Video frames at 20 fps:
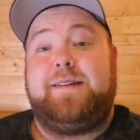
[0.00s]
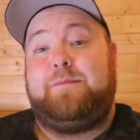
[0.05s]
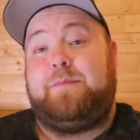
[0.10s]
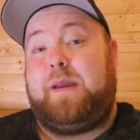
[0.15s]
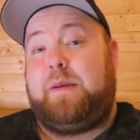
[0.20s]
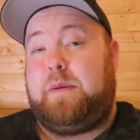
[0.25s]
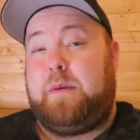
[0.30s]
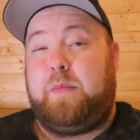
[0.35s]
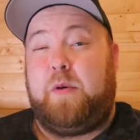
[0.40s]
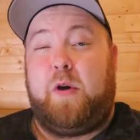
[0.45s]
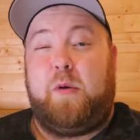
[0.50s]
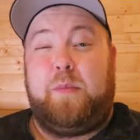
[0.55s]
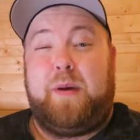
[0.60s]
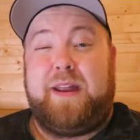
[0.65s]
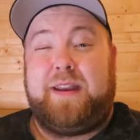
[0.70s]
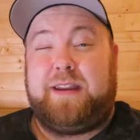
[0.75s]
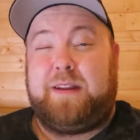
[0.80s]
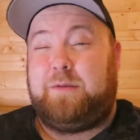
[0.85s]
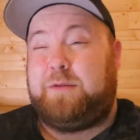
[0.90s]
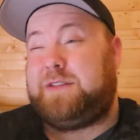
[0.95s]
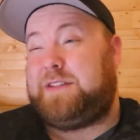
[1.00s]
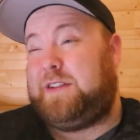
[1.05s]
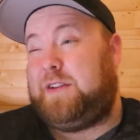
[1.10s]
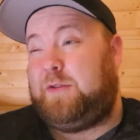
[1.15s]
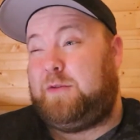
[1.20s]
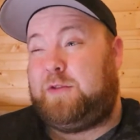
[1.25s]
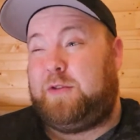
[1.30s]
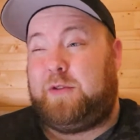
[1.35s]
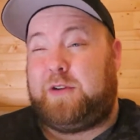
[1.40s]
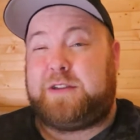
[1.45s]
Maybe Paul Bettany was a
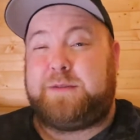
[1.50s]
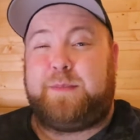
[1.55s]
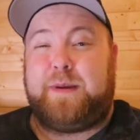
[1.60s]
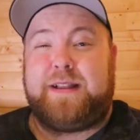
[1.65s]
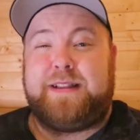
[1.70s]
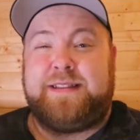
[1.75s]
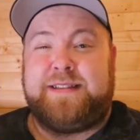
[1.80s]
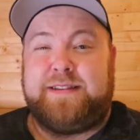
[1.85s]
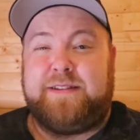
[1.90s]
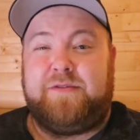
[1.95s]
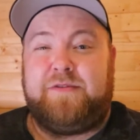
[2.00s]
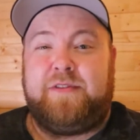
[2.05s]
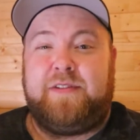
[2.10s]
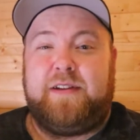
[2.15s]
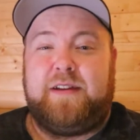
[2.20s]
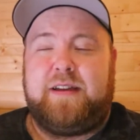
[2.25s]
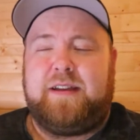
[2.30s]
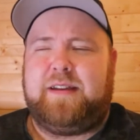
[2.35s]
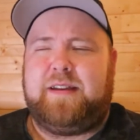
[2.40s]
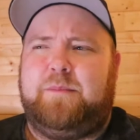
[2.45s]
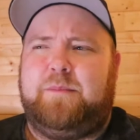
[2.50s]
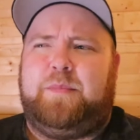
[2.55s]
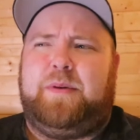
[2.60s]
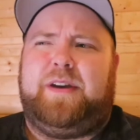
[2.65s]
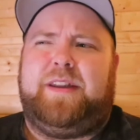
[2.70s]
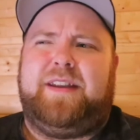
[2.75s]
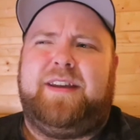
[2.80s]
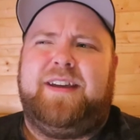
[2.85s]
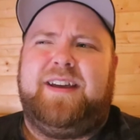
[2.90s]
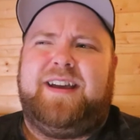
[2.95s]
little too expensive,
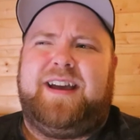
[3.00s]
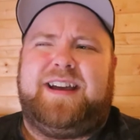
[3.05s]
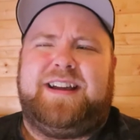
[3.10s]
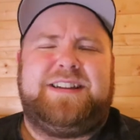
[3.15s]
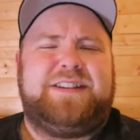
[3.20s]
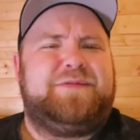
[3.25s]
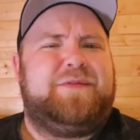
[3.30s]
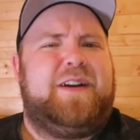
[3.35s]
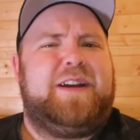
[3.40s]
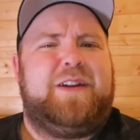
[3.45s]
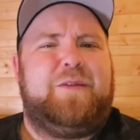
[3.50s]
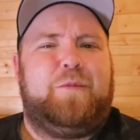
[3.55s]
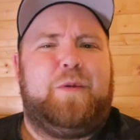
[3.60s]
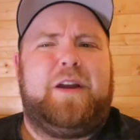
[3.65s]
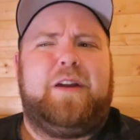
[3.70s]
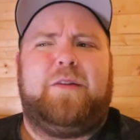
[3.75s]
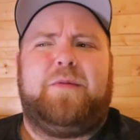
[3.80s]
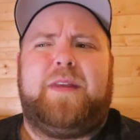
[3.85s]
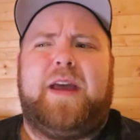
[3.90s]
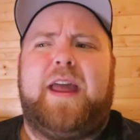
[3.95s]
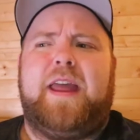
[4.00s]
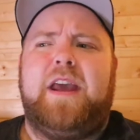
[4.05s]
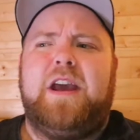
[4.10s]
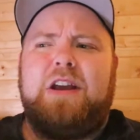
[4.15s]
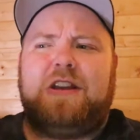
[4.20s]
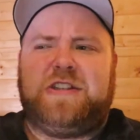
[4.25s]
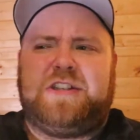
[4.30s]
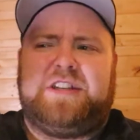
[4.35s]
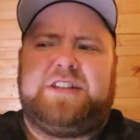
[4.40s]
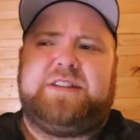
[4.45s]
but I just find it weird that
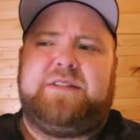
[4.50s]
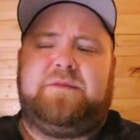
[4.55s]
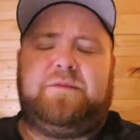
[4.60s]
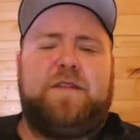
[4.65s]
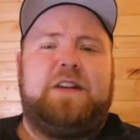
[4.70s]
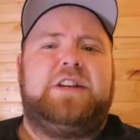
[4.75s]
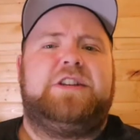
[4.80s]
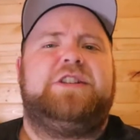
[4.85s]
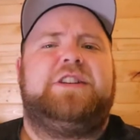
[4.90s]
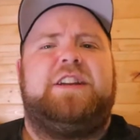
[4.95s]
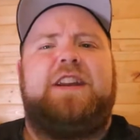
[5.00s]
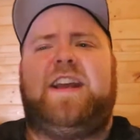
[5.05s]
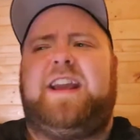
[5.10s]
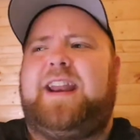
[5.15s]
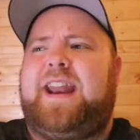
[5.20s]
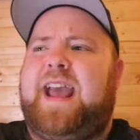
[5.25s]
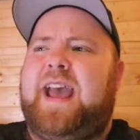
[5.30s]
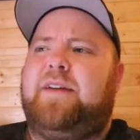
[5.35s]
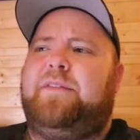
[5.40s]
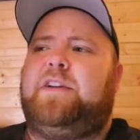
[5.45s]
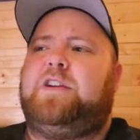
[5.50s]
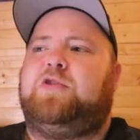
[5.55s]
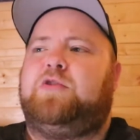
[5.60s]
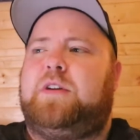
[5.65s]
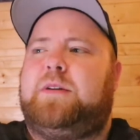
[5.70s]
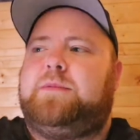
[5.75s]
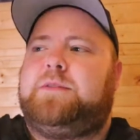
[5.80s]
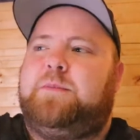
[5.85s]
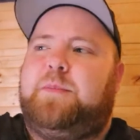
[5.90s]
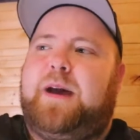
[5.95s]
she's envisioning and having
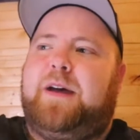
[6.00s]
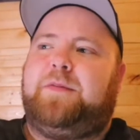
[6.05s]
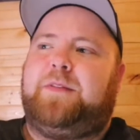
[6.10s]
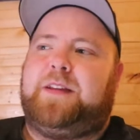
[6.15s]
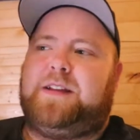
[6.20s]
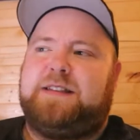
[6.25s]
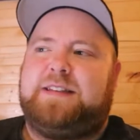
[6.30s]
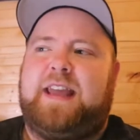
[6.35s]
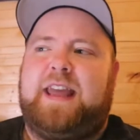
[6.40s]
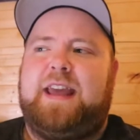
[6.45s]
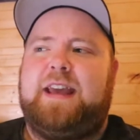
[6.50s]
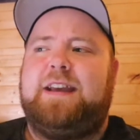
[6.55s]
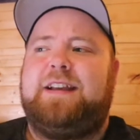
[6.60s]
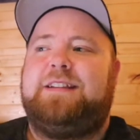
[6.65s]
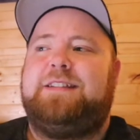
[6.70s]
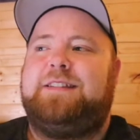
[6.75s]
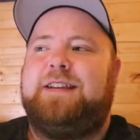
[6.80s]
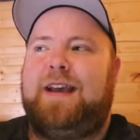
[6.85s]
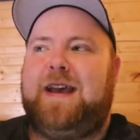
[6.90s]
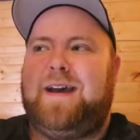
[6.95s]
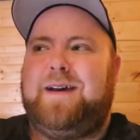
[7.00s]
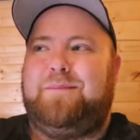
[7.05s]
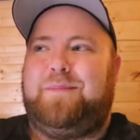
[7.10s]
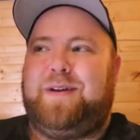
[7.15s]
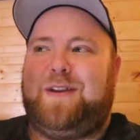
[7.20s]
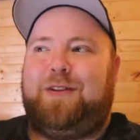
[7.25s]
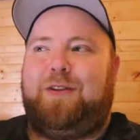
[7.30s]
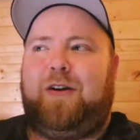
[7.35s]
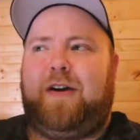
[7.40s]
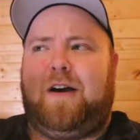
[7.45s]
dreams about these kids,
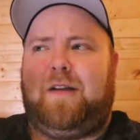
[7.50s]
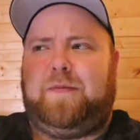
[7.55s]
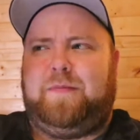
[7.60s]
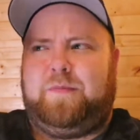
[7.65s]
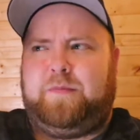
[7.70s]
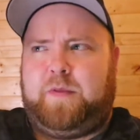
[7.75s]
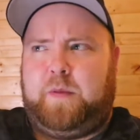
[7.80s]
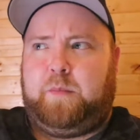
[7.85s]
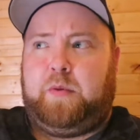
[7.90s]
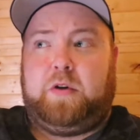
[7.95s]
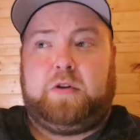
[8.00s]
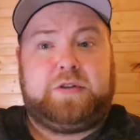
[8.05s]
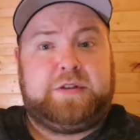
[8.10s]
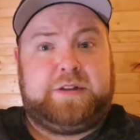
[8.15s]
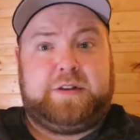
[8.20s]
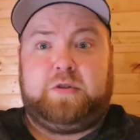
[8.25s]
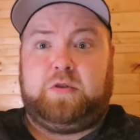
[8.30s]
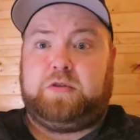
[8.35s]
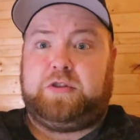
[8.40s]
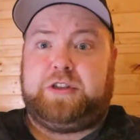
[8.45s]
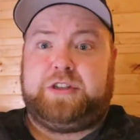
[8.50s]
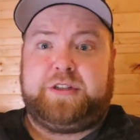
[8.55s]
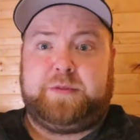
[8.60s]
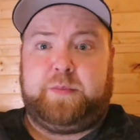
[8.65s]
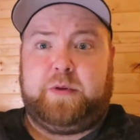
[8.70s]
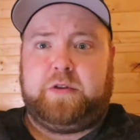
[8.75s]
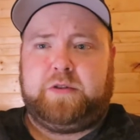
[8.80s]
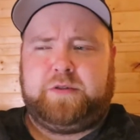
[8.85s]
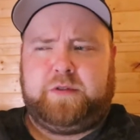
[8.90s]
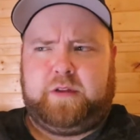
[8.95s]
but not the person who she
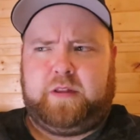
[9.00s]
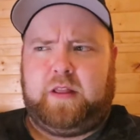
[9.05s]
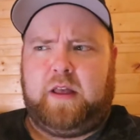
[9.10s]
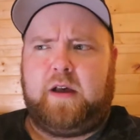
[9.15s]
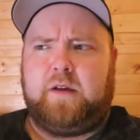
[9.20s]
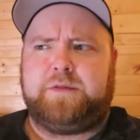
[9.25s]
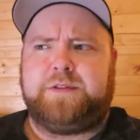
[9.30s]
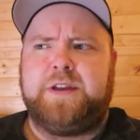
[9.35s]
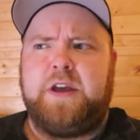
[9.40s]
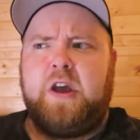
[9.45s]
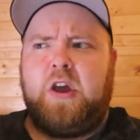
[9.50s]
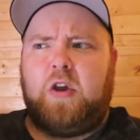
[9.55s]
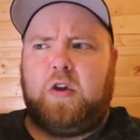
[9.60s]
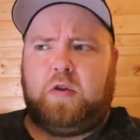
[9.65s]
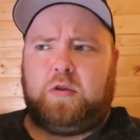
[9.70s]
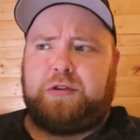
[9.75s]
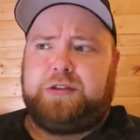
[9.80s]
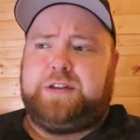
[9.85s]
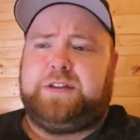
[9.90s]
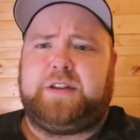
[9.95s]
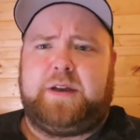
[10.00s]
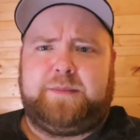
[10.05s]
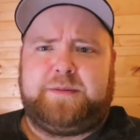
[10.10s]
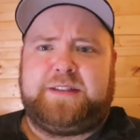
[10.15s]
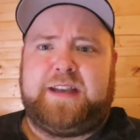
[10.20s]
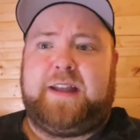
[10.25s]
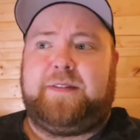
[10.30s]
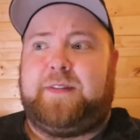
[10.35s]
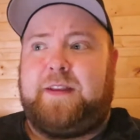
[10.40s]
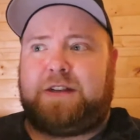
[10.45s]
supposedly loves, who she's
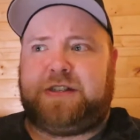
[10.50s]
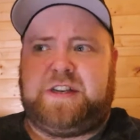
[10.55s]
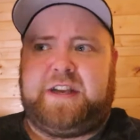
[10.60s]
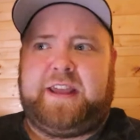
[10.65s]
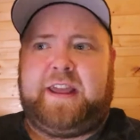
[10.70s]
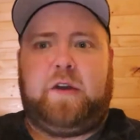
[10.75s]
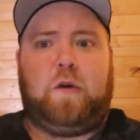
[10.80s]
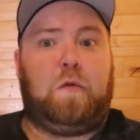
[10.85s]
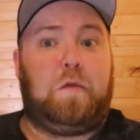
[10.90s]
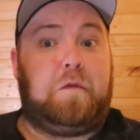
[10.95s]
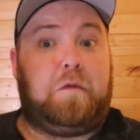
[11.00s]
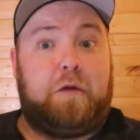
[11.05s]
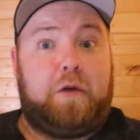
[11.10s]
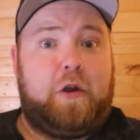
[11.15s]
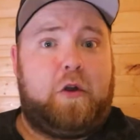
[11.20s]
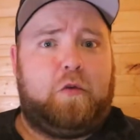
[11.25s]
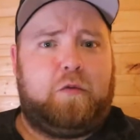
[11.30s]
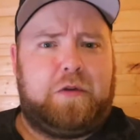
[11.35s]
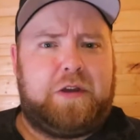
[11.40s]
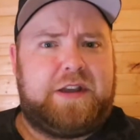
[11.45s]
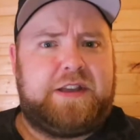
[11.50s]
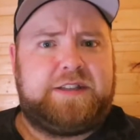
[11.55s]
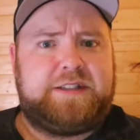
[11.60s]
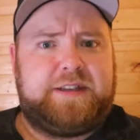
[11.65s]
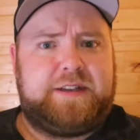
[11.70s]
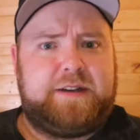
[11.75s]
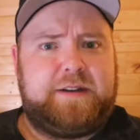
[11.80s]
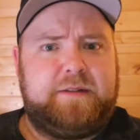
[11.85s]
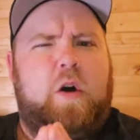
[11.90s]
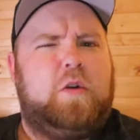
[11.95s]
upset that she killed for no
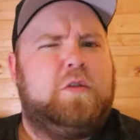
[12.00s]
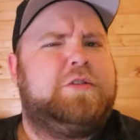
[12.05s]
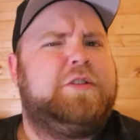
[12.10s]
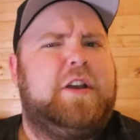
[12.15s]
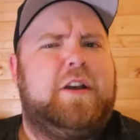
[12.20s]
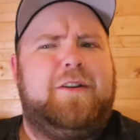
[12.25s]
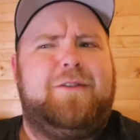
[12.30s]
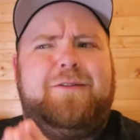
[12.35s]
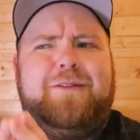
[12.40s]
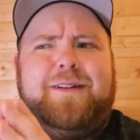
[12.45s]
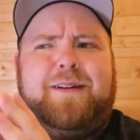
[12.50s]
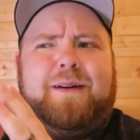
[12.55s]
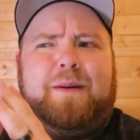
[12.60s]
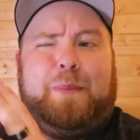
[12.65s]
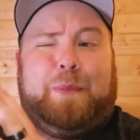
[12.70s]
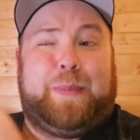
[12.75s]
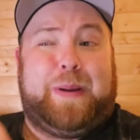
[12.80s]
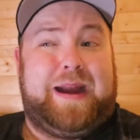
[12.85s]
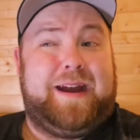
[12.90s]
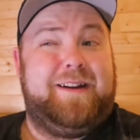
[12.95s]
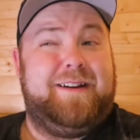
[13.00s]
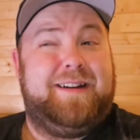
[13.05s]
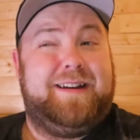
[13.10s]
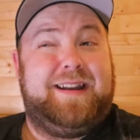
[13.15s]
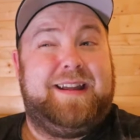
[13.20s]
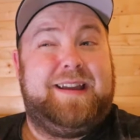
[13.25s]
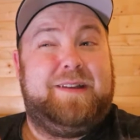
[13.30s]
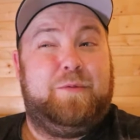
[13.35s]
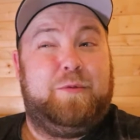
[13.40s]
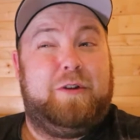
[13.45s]
reason. Also,
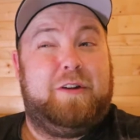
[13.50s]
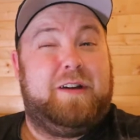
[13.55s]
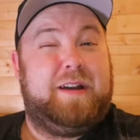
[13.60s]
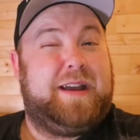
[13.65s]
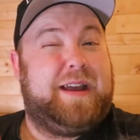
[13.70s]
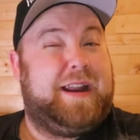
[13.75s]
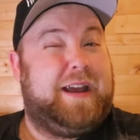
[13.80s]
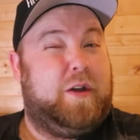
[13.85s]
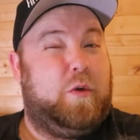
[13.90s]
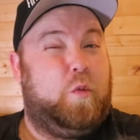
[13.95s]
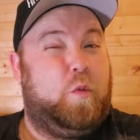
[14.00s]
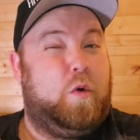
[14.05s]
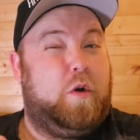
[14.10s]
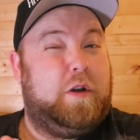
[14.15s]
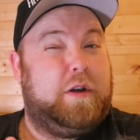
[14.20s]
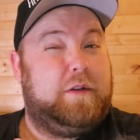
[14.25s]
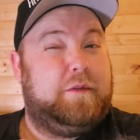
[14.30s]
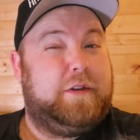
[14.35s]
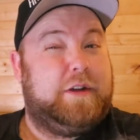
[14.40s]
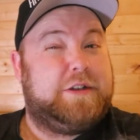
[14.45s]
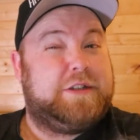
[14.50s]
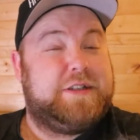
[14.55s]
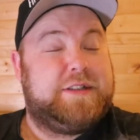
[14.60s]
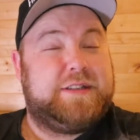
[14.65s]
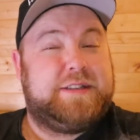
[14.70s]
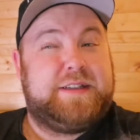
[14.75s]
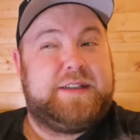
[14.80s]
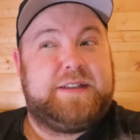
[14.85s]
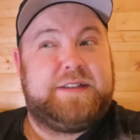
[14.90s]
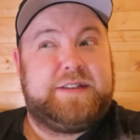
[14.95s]
apparently we're not getting a WandaVision
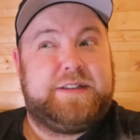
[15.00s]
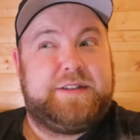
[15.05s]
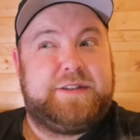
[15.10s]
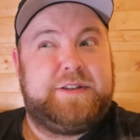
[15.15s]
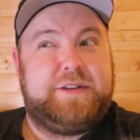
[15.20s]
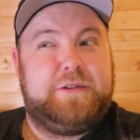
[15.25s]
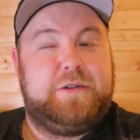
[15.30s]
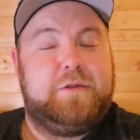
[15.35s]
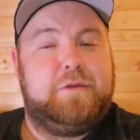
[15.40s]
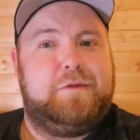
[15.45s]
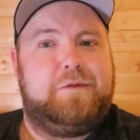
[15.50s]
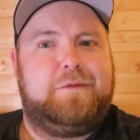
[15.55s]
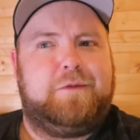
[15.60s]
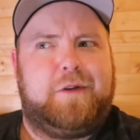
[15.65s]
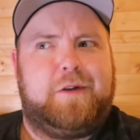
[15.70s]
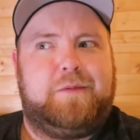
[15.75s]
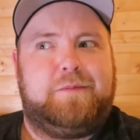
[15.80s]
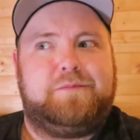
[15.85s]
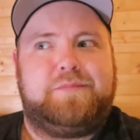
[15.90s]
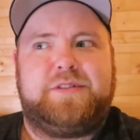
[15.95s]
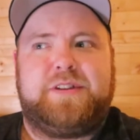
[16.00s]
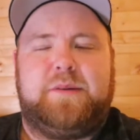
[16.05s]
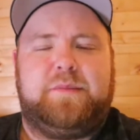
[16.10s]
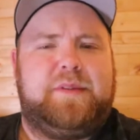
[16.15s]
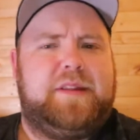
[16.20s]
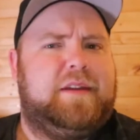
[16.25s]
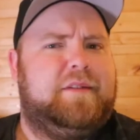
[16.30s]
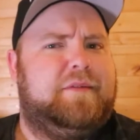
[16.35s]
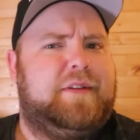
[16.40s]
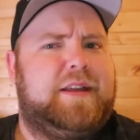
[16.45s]
season 2 from some of
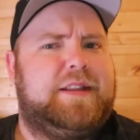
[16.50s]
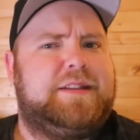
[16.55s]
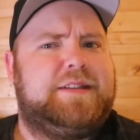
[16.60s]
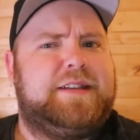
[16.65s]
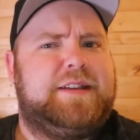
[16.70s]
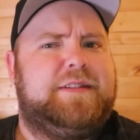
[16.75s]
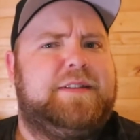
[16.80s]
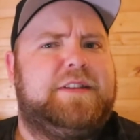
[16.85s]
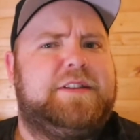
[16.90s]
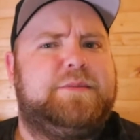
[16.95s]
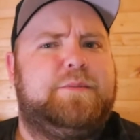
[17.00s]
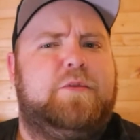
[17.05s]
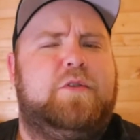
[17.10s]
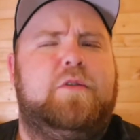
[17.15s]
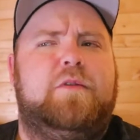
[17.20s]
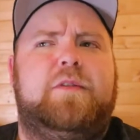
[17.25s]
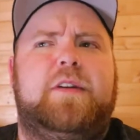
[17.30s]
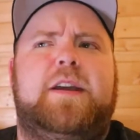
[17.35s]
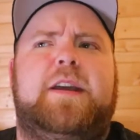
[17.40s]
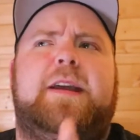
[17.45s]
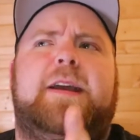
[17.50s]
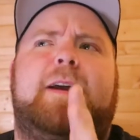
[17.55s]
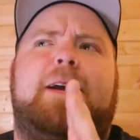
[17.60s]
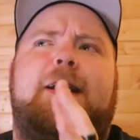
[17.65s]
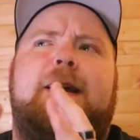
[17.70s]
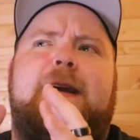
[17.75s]
the events in this movie,